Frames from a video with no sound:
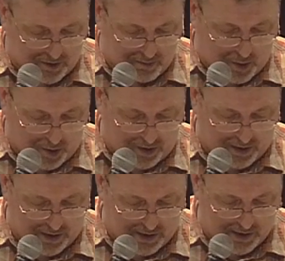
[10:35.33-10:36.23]

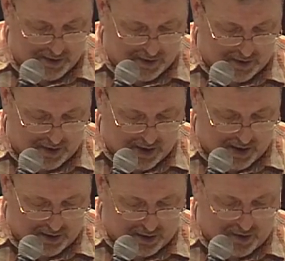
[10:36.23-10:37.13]
important is
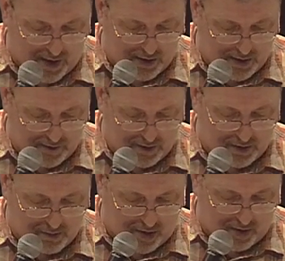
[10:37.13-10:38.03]
the creativity and
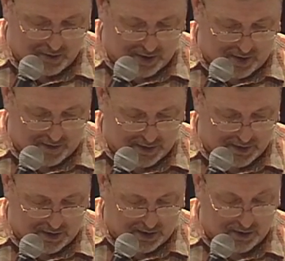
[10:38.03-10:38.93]
the problem-solving
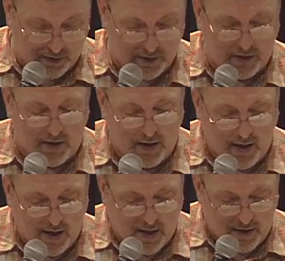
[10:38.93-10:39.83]
skills
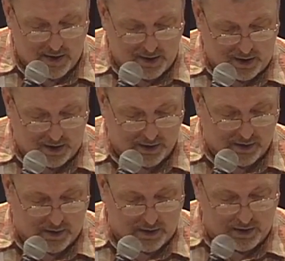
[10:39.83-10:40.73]
that the kids
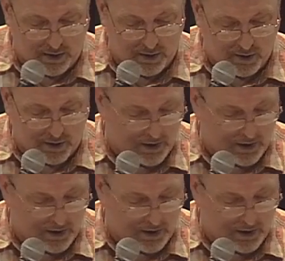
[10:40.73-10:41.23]
learn in doing